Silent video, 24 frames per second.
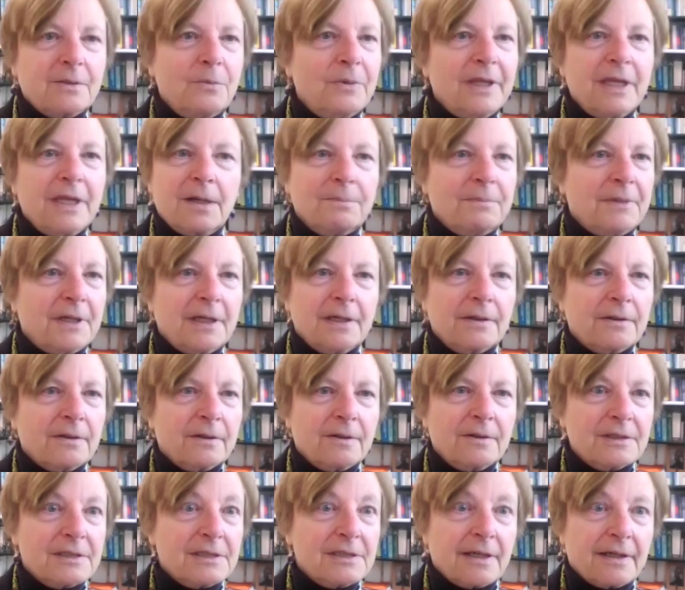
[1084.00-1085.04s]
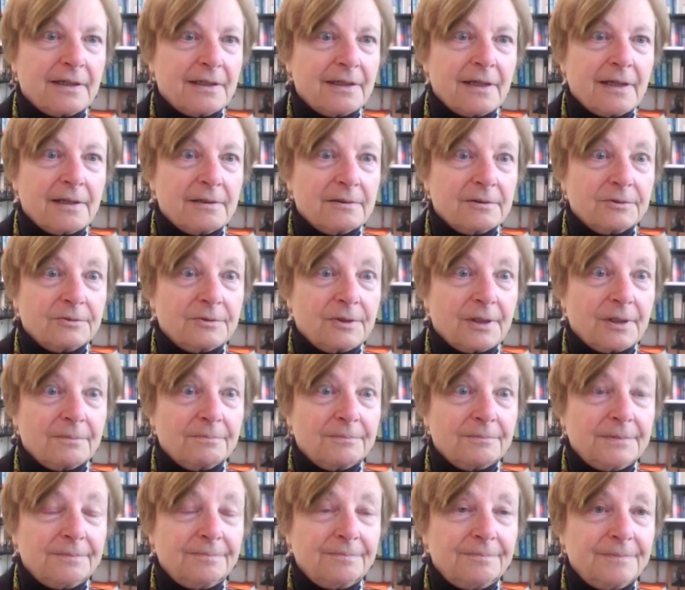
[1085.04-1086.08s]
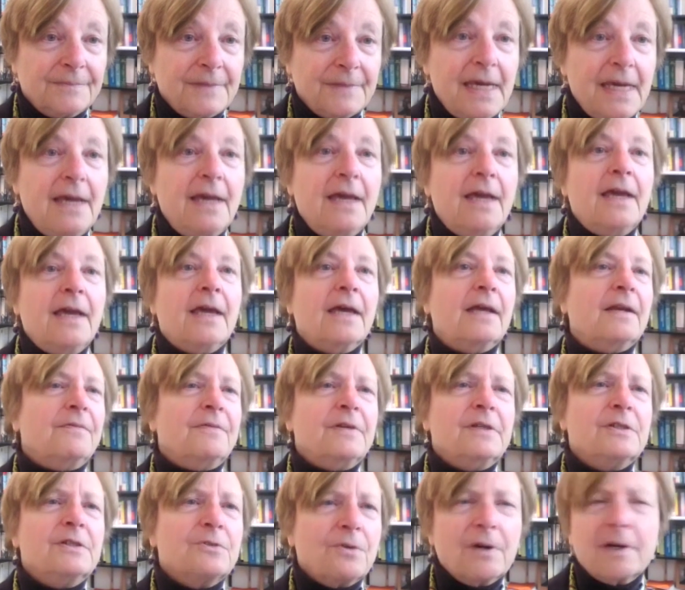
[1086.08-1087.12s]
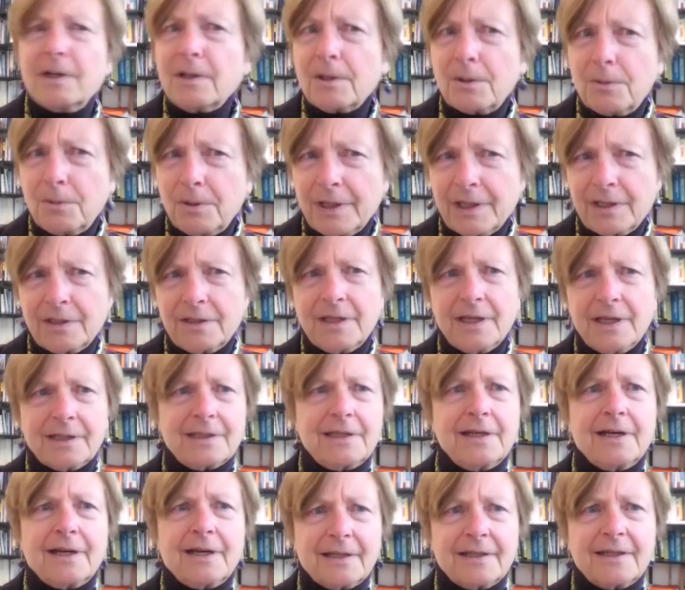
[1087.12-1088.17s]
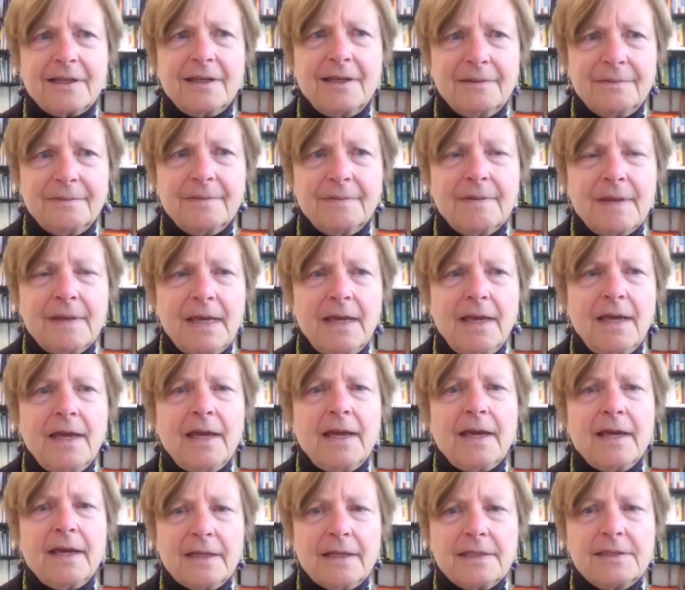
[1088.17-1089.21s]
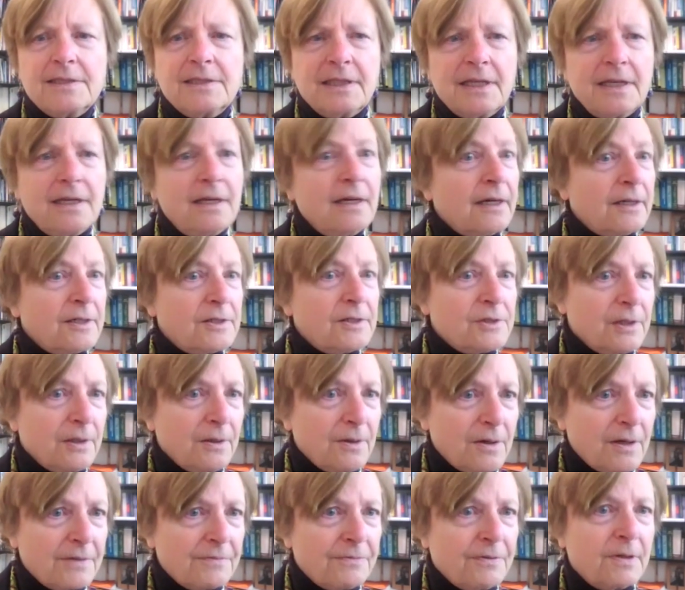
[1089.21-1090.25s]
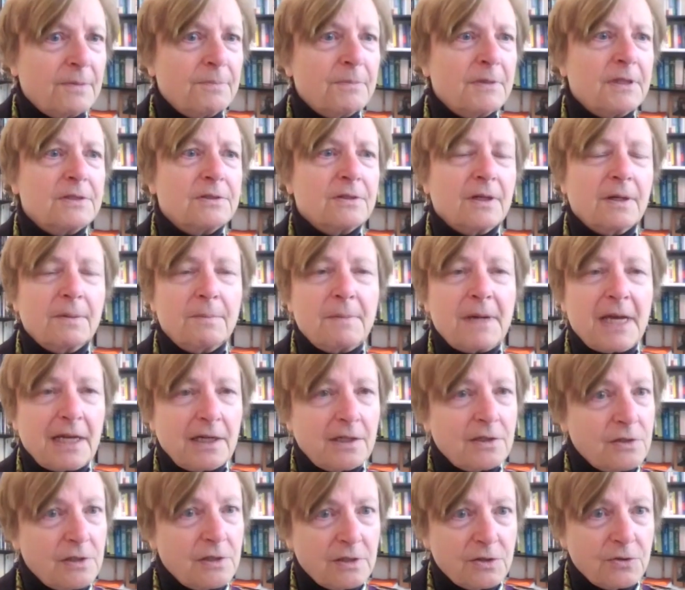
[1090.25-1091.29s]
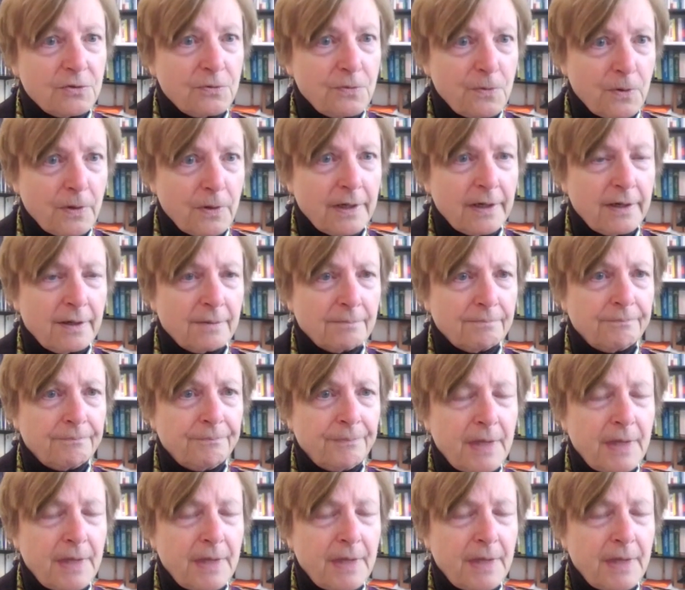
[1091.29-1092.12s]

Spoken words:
without being on the good side of Donald Trump. And if he's trying to acquire TikTok, and let's say he hires a law firm that's going to manage this for him,